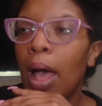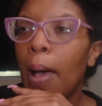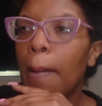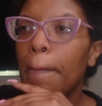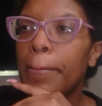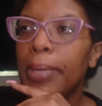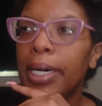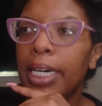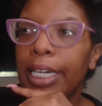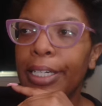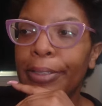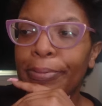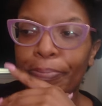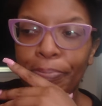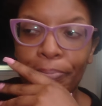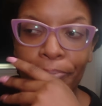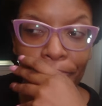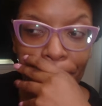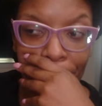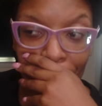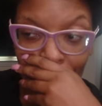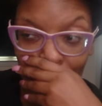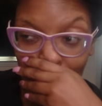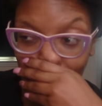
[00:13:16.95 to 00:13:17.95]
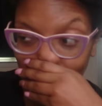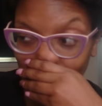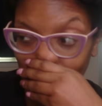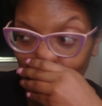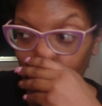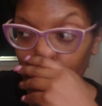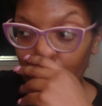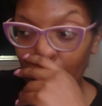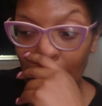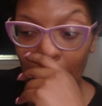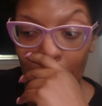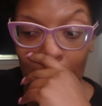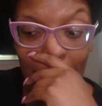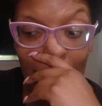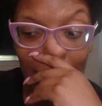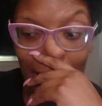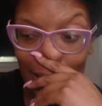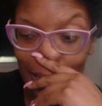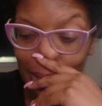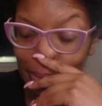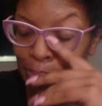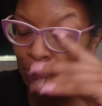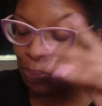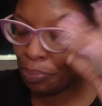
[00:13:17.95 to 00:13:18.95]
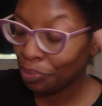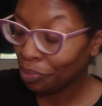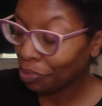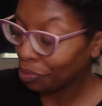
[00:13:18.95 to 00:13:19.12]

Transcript: but baby